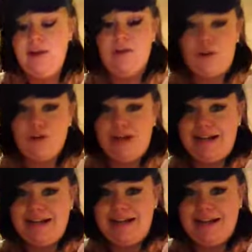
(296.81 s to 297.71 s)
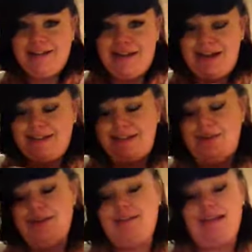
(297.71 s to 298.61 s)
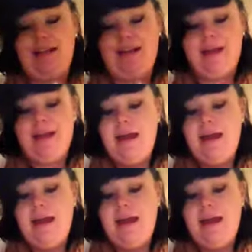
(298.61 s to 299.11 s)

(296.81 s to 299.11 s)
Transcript: I've not tried it yet, so I can't tell you what it's like.